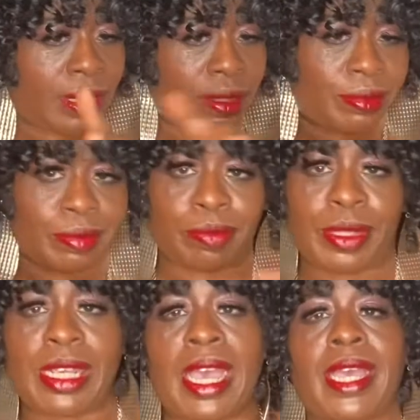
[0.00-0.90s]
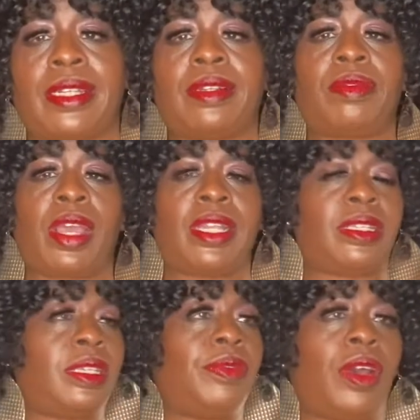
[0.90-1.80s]
them be acting, right?
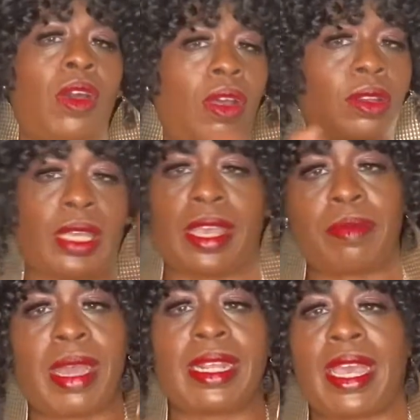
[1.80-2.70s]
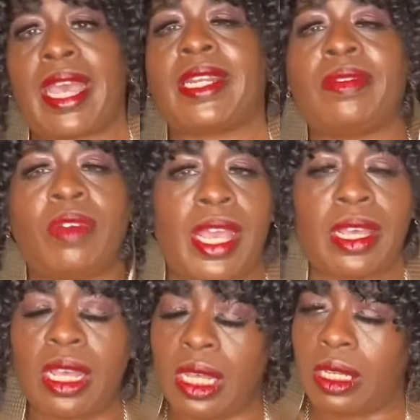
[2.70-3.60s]
Eva, all everybody acting,
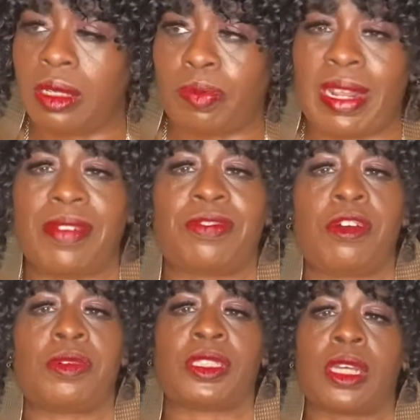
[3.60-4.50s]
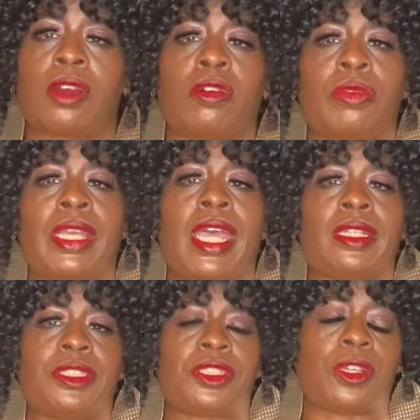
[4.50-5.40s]
right? Good platform to start on a
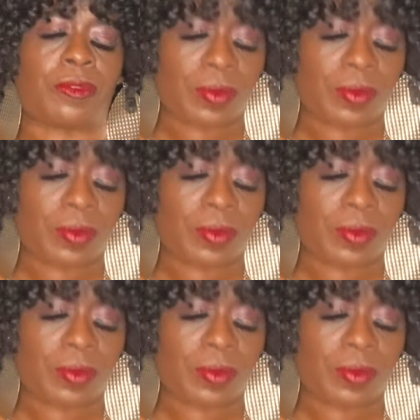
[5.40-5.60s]
reality show.